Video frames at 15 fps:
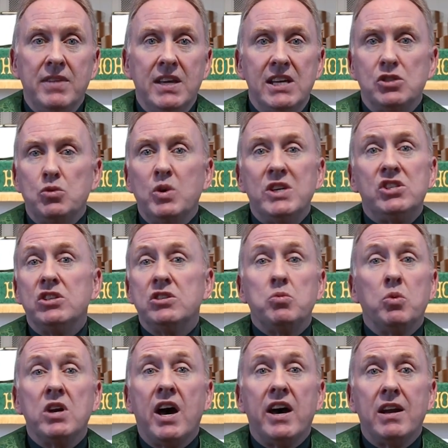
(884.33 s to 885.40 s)
His wishes
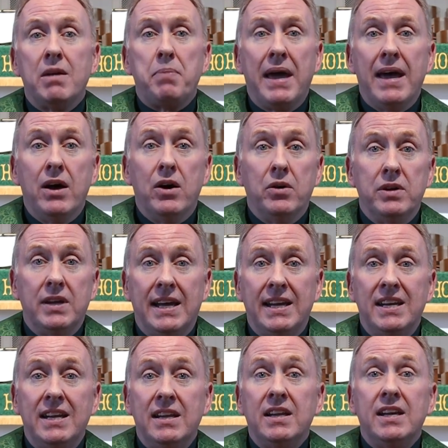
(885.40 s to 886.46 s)
were not upheld,
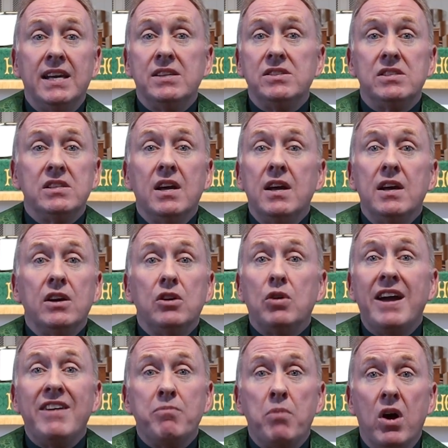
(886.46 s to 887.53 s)
and his
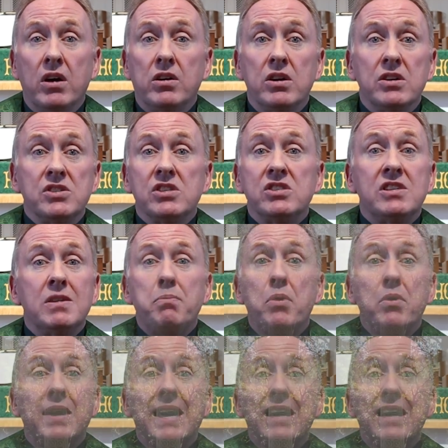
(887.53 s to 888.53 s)
grave marker is a simple